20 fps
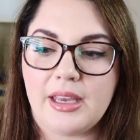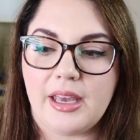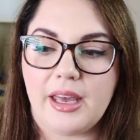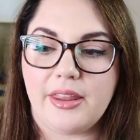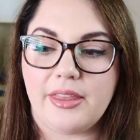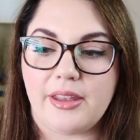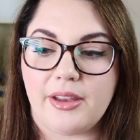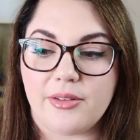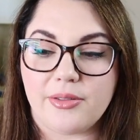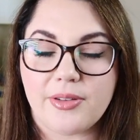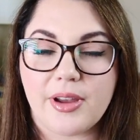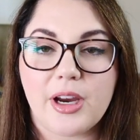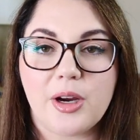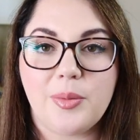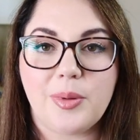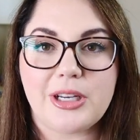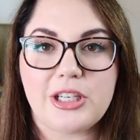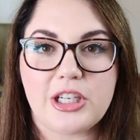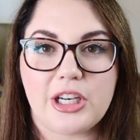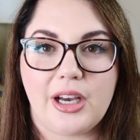And The Affair
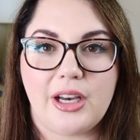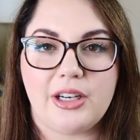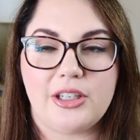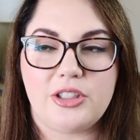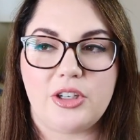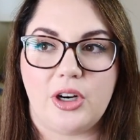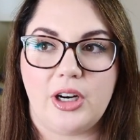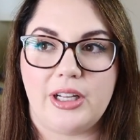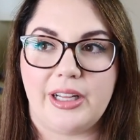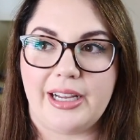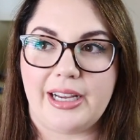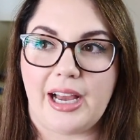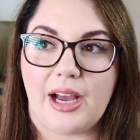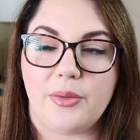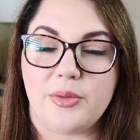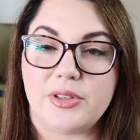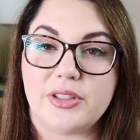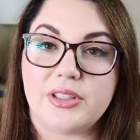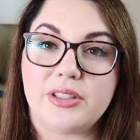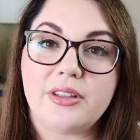by Gianna Darling, I
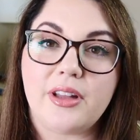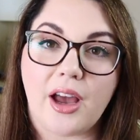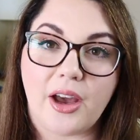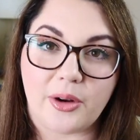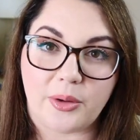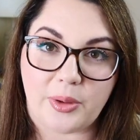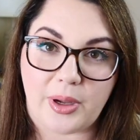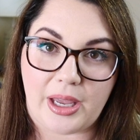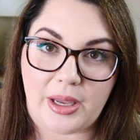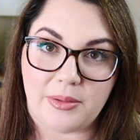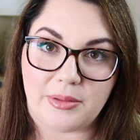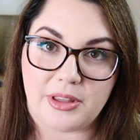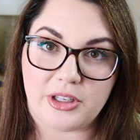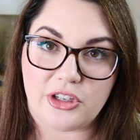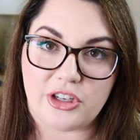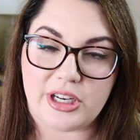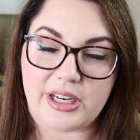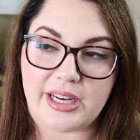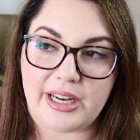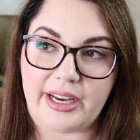was not okay with the
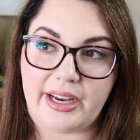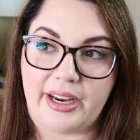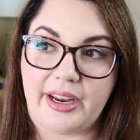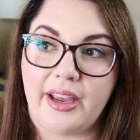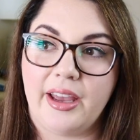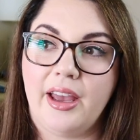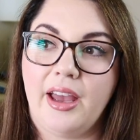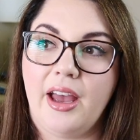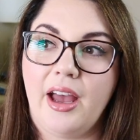cheating.